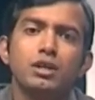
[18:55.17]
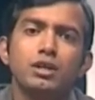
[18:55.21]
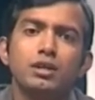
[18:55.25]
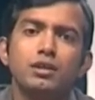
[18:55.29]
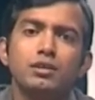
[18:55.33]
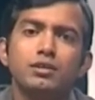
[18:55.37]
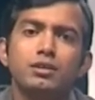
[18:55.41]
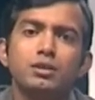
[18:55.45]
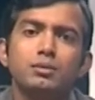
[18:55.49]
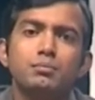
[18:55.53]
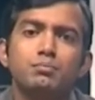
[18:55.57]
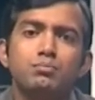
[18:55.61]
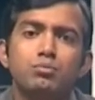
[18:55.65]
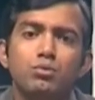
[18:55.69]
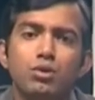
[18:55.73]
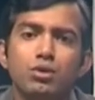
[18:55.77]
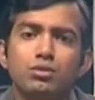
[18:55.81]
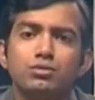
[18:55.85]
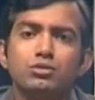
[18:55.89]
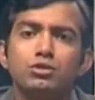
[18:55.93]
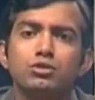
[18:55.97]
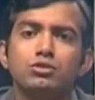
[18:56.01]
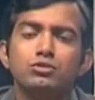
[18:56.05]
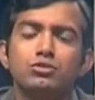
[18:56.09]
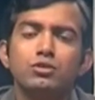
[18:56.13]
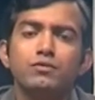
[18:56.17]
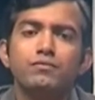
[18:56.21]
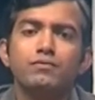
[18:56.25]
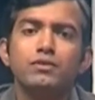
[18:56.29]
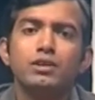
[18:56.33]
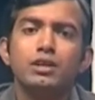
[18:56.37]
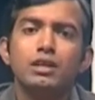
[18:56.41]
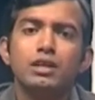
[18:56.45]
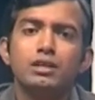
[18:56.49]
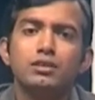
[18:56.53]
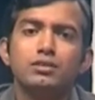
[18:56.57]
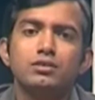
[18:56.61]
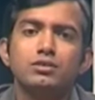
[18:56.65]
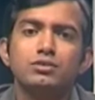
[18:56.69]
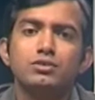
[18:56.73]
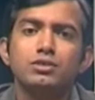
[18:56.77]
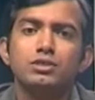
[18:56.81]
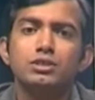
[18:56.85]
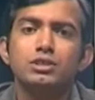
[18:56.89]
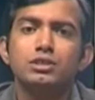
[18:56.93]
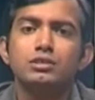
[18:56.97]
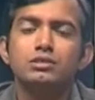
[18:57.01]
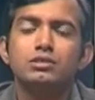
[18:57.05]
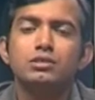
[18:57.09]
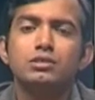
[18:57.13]
in the process of
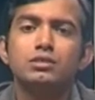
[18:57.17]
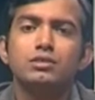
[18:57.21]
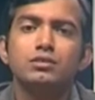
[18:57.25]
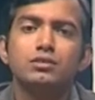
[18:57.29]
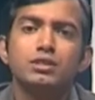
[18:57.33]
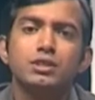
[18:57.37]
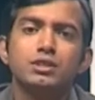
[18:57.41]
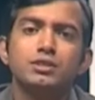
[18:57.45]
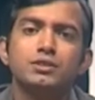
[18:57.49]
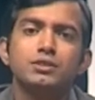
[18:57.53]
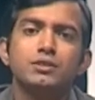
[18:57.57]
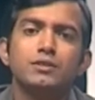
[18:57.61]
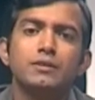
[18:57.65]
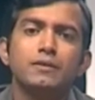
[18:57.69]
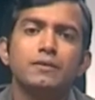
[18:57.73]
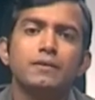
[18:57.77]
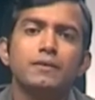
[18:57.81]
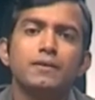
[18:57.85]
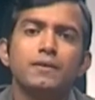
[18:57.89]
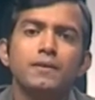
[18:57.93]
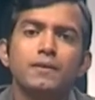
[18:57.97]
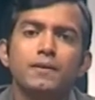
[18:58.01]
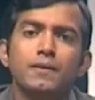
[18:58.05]
electricity generation.